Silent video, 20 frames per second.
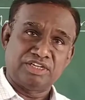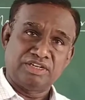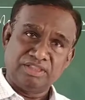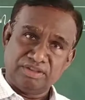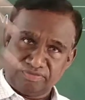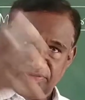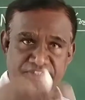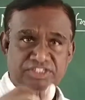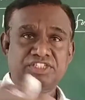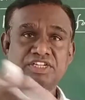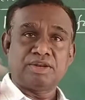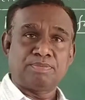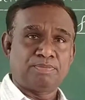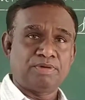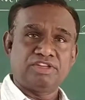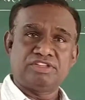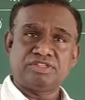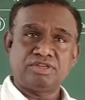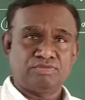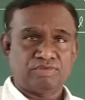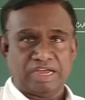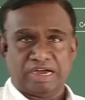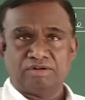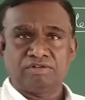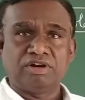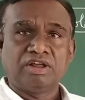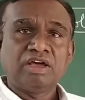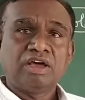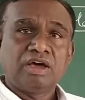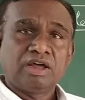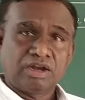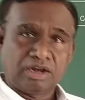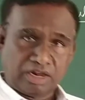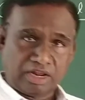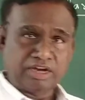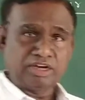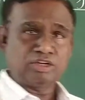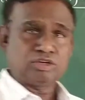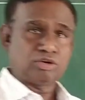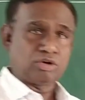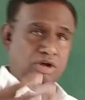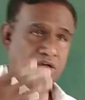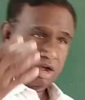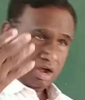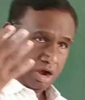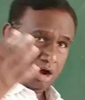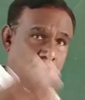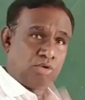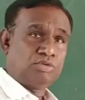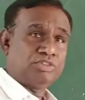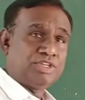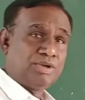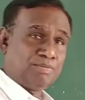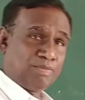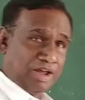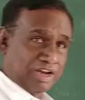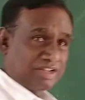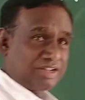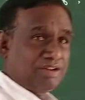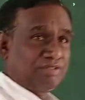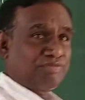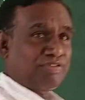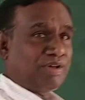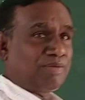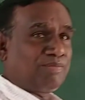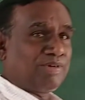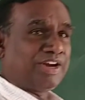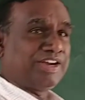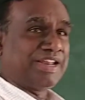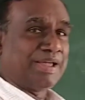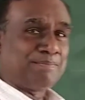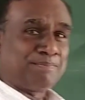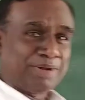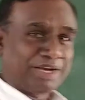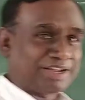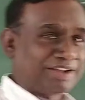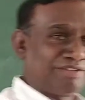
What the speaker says: In the first year PhD we have learned how the molecular formula and empirical